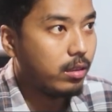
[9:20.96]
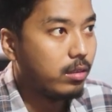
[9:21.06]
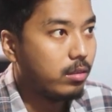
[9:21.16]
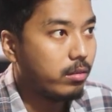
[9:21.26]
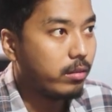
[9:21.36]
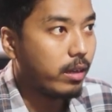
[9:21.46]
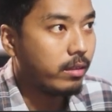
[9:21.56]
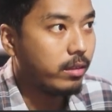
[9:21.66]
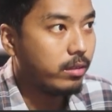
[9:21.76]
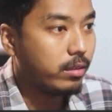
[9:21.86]
So yeah,
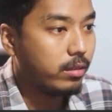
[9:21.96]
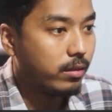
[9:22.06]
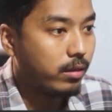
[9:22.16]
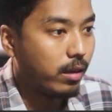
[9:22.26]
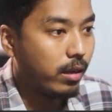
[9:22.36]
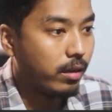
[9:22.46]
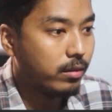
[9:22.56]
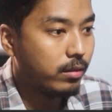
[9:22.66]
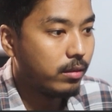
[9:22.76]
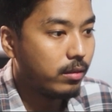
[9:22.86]
that is it. And
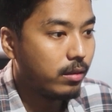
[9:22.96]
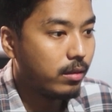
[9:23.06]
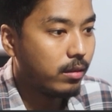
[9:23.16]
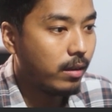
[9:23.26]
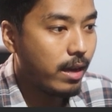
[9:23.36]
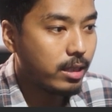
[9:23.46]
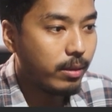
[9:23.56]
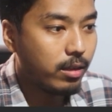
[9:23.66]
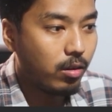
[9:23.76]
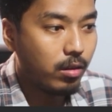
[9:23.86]
last
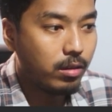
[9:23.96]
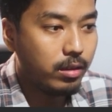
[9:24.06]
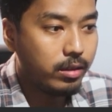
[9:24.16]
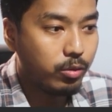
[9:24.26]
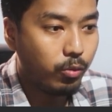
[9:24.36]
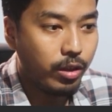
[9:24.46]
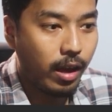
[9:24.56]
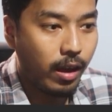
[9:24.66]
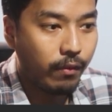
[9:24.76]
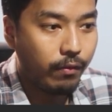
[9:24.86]
but not the least, we
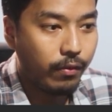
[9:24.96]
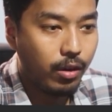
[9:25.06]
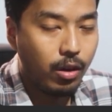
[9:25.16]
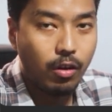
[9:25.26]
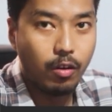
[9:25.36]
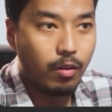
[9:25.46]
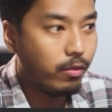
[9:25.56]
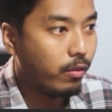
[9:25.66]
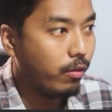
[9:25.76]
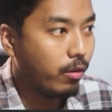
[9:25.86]
have
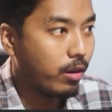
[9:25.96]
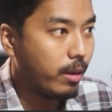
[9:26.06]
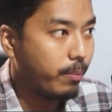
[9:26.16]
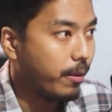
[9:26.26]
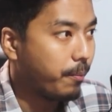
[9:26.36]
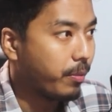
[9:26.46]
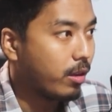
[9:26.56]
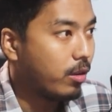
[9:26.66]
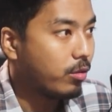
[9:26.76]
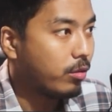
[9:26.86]
overflow clip.
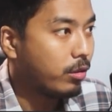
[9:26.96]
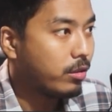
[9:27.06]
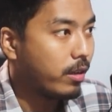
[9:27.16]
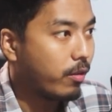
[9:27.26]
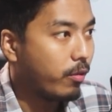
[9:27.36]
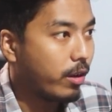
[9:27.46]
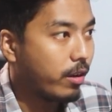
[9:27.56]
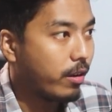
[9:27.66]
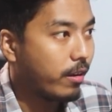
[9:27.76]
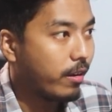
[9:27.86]
So this is a
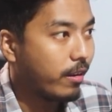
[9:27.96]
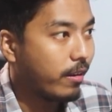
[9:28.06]
quick